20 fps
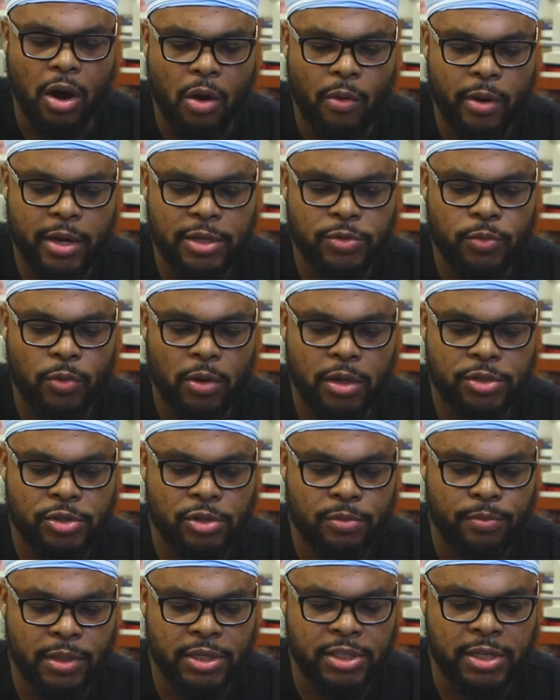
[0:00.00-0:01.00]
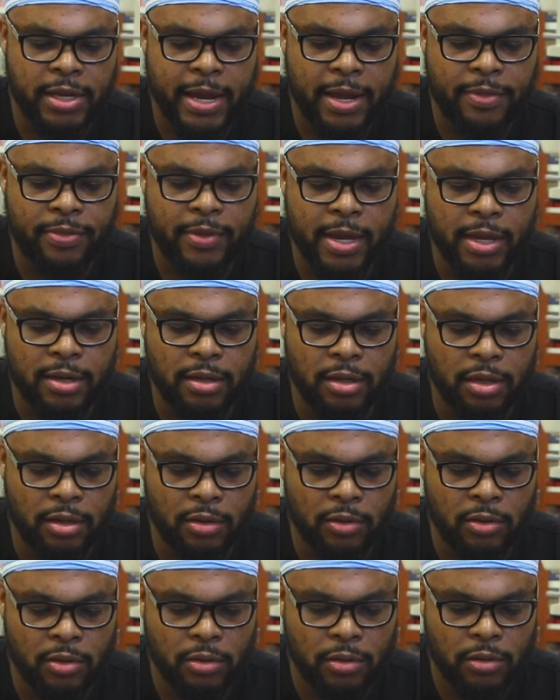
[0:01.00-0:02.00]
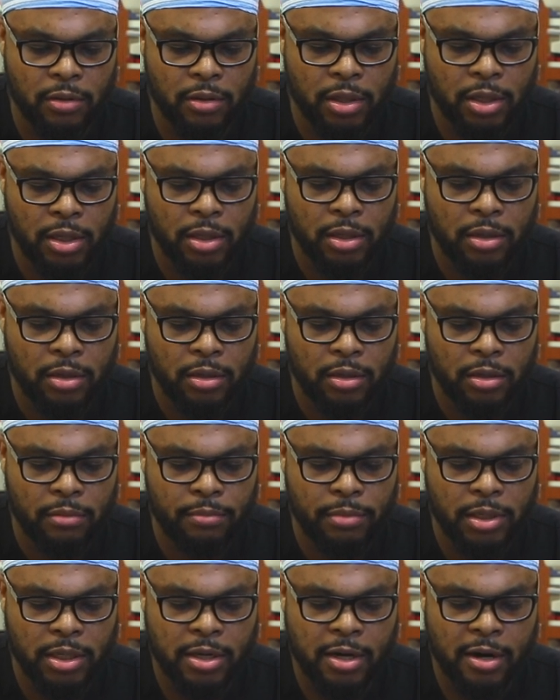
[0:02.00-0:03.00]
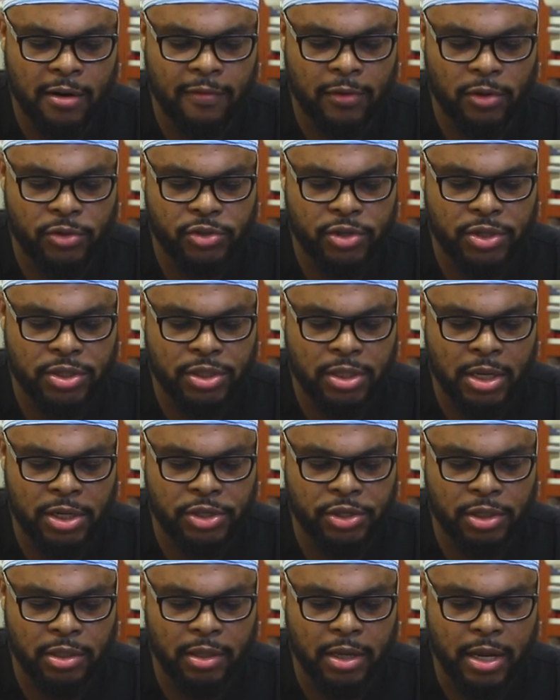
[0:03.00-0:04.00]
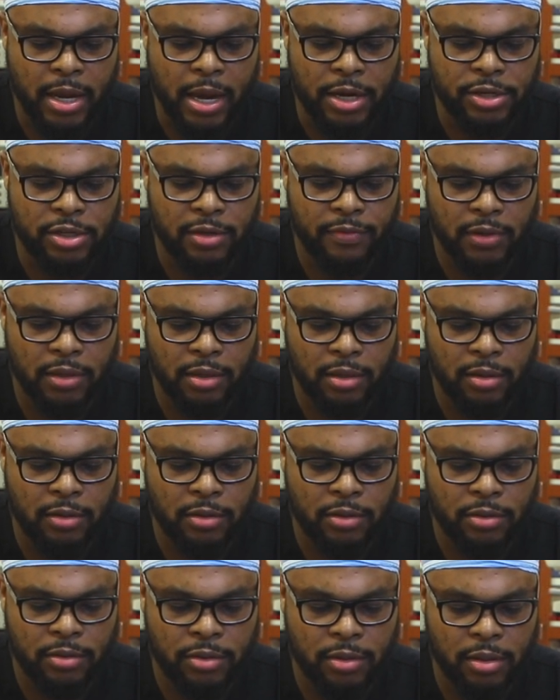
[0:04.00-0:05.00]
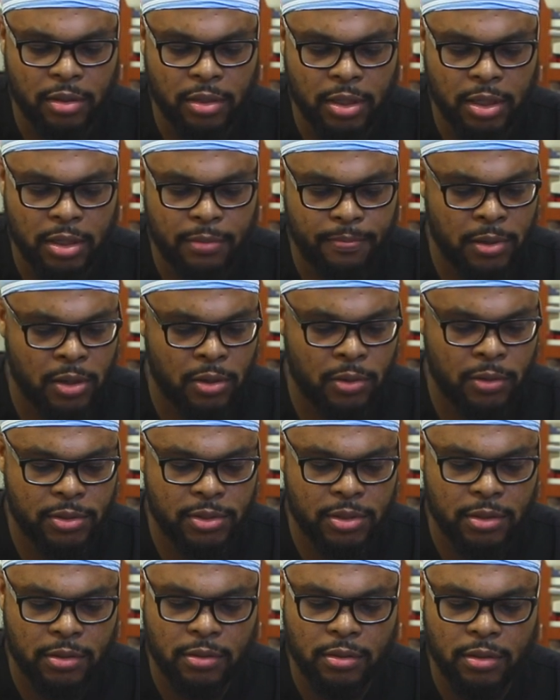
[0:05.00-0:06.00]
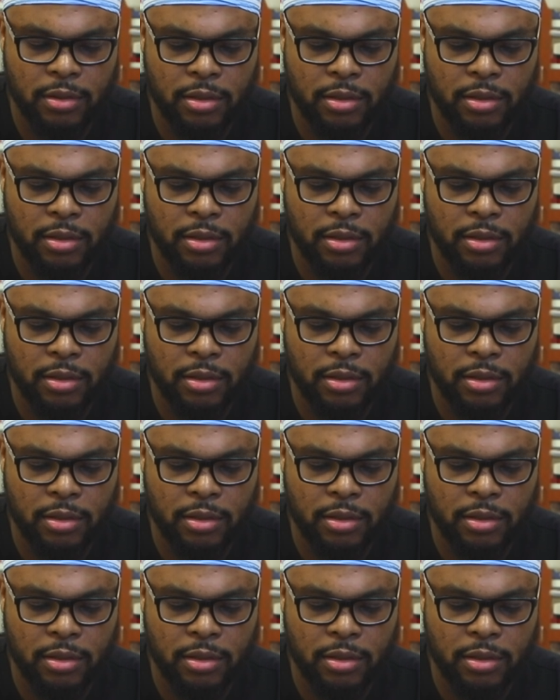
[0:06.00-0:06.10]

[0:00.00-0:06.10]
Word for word: always want to protect that needle. Be careful just touching the edge of the needle. You can get poked